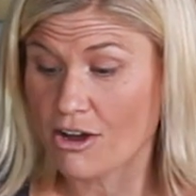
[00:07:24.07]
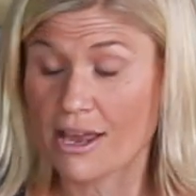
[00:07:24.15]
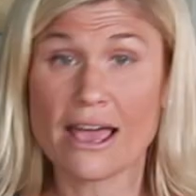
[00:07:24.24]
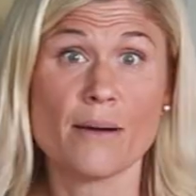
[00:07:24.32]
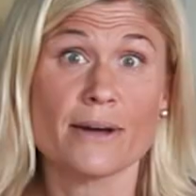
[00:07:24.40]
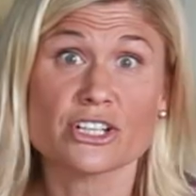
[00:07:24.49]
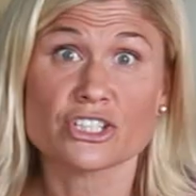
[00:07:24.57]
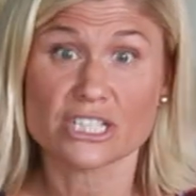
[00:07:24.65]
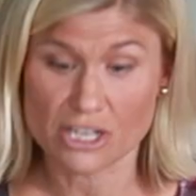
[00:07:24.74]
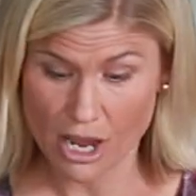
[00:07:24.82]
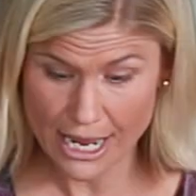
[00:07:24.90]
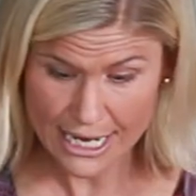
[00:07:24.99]
on how much
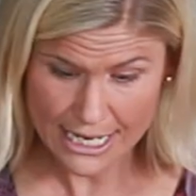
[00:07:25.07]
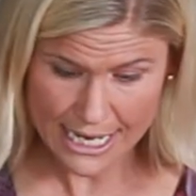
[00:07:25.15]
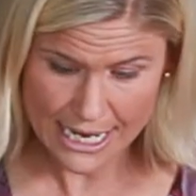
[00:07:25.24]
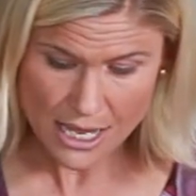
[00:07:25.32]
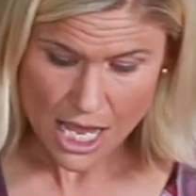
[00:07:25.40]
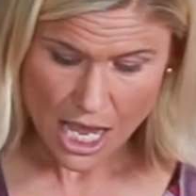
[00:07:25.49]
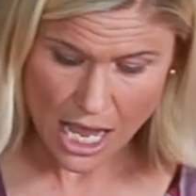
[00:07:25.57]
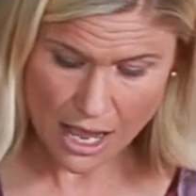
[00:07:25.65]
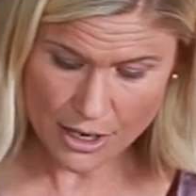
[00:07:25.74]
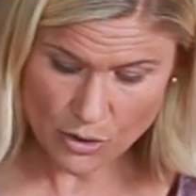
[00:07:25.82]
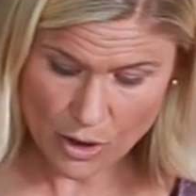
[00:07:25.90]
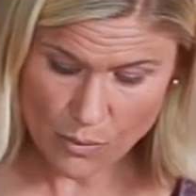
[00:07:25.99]
satiety, uh,
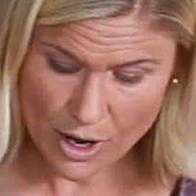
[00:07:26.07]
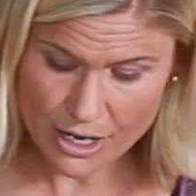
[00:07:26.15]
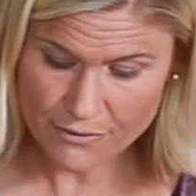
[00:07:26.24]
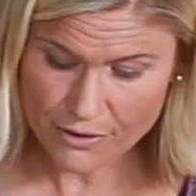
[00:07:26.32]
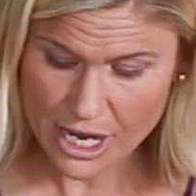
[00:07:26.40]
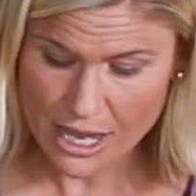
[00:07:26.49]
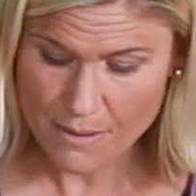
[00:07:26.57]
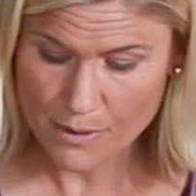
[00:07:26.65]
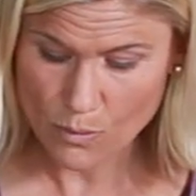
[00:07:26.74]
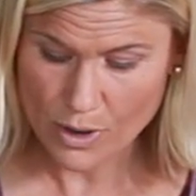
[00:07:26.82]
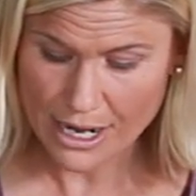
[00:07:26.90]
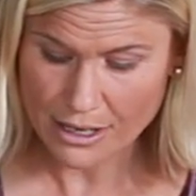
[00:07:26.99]
you know, I wanted for him
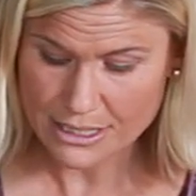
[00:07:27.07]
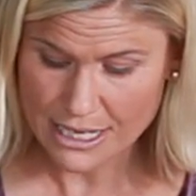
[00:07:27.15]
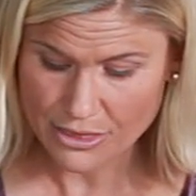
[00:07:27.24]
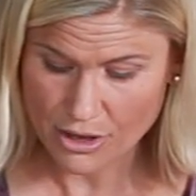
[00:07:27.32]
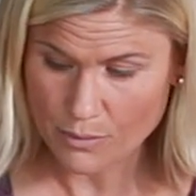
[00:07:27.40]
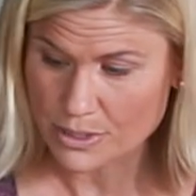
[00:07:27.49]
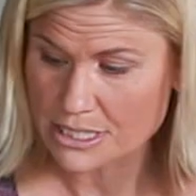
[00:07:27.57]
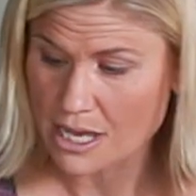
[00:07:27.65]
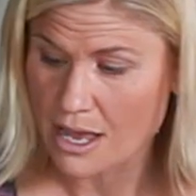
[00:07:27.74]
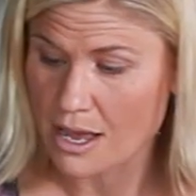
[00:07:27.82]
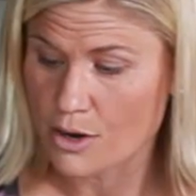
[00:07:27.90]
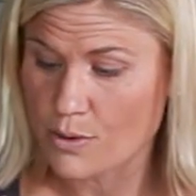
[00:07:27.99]
and what else I thought was
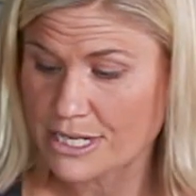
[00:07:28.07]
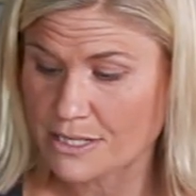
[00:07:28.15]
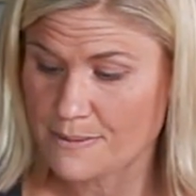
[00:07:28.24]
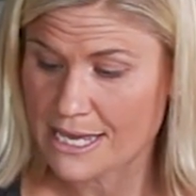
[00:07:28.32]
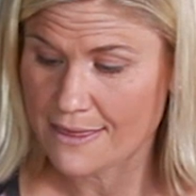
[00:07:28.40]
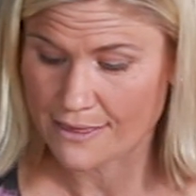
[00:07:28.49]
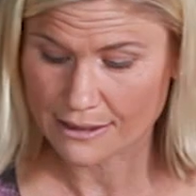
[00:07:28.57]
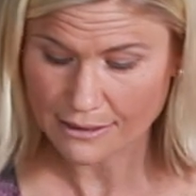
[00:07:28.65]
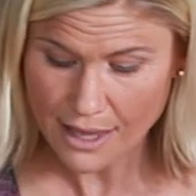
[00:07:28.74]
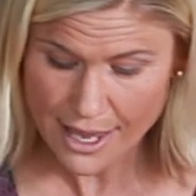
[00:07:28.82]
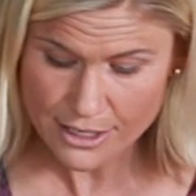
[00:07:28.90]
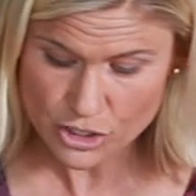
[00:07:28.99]
uh, going to be in the
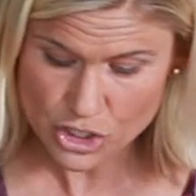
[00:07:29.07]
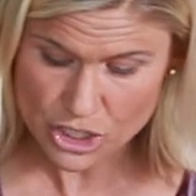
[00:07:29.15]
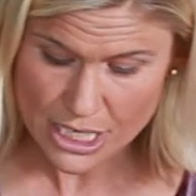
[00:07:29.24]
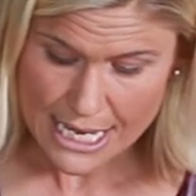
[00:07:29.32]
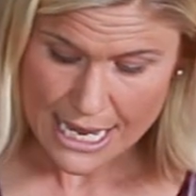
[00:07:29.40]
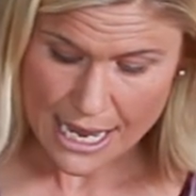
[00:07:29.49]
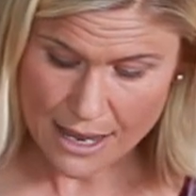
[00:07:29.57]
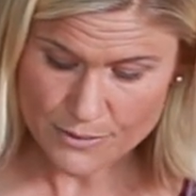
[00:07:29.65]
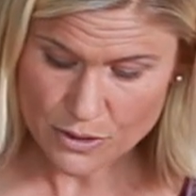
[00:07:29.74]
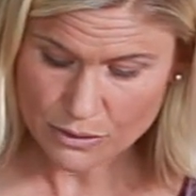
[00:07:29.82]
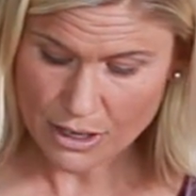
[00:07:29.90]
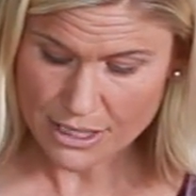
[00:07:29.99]
lunch. Um,
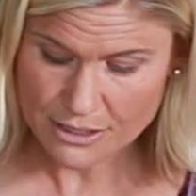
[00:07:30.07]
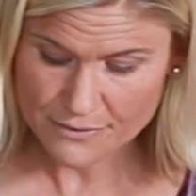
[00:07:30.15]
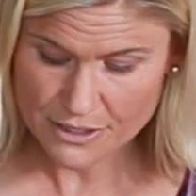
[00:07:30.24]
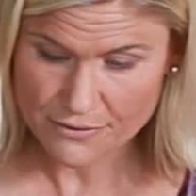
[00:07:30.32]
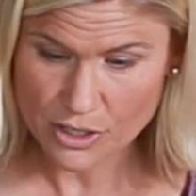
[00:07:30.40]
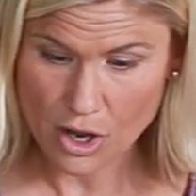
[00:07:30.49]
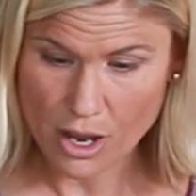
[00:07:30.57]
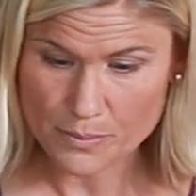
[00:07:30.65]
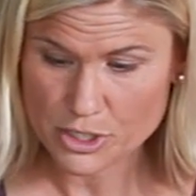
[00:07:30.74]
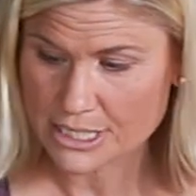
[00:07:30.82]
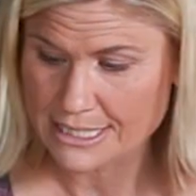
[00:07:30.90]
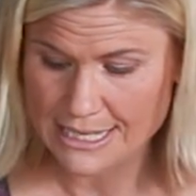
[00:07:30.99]
so lots of different
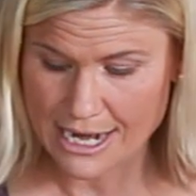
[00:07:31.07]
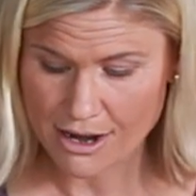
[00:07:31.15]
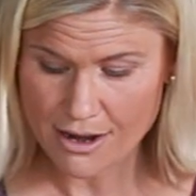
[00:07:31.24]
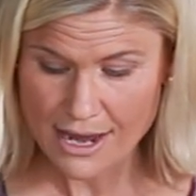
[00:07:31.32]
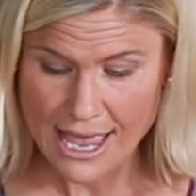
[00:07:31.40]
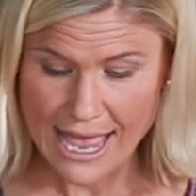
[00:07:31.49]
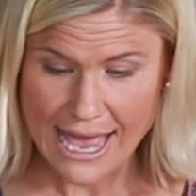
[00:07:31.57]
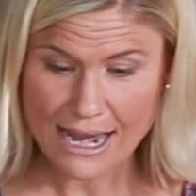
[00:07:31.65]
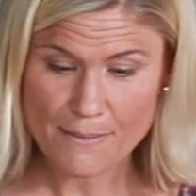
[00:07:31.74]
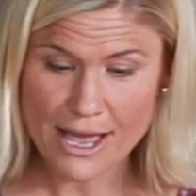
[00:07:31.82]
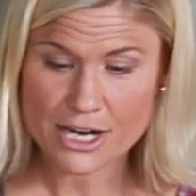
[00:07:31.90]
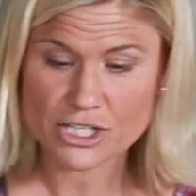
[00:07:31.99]
options there. And
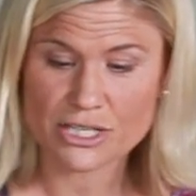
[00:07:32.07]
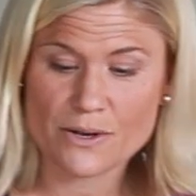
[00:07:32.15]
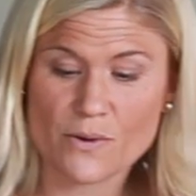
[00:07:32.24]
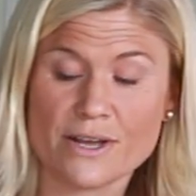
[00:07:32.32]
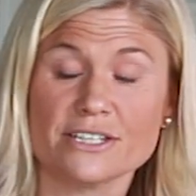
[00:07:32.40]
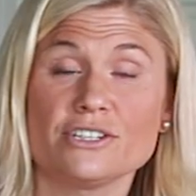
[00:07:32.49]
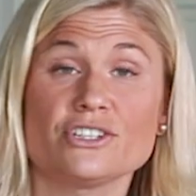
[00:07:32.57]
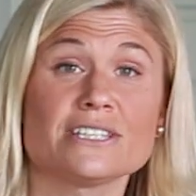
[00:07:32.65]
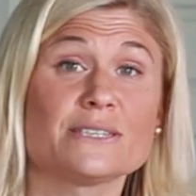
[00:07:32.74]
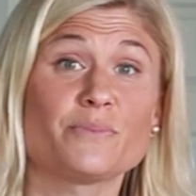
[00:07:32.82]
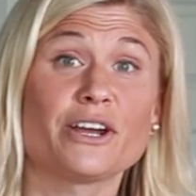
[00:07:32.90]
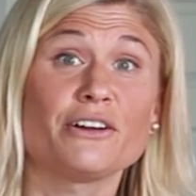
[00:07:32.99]
I'm actually going to
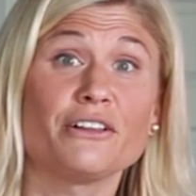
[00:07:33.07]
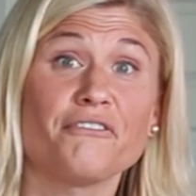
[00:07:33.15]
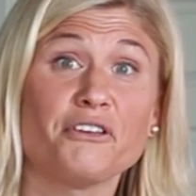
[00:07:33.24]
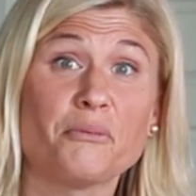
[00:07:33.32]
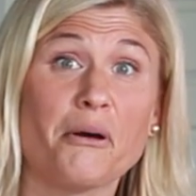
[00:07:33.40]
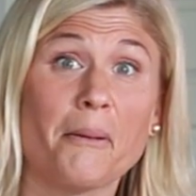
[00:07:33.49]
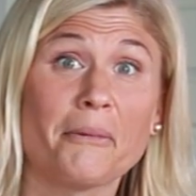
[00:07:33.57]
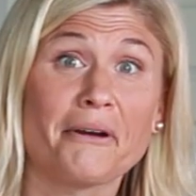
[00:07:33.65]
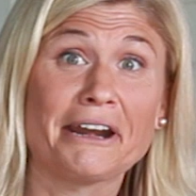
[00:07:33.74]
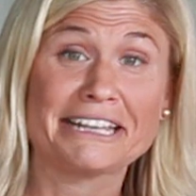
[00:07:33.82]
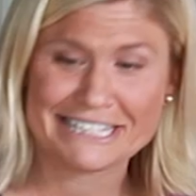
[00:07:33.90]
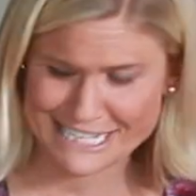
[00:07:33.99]
just sprinkle a few
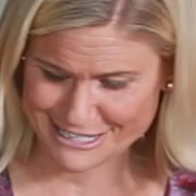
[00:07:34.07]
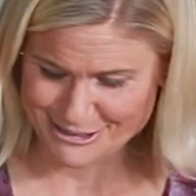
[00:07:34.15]
pomegranate seeds